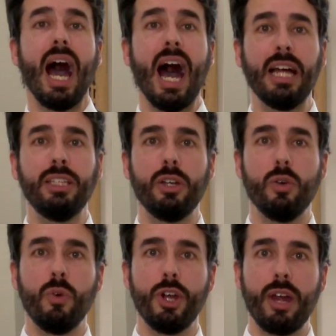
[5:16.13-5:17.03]
And
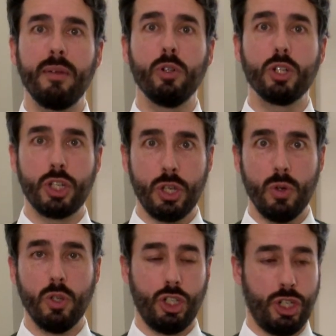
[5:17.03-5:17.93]
we are able
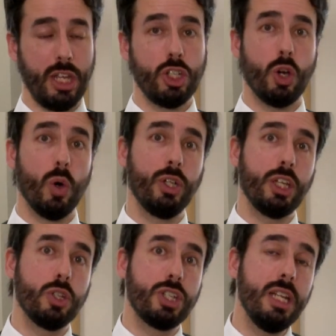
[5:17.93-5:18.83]
to change all the
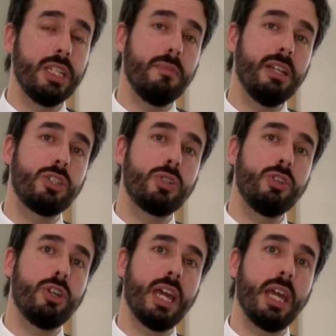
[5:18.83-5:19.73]
utility bills to
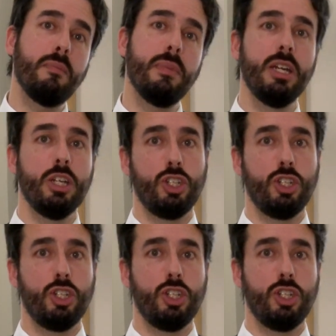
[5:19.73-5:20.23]
your name,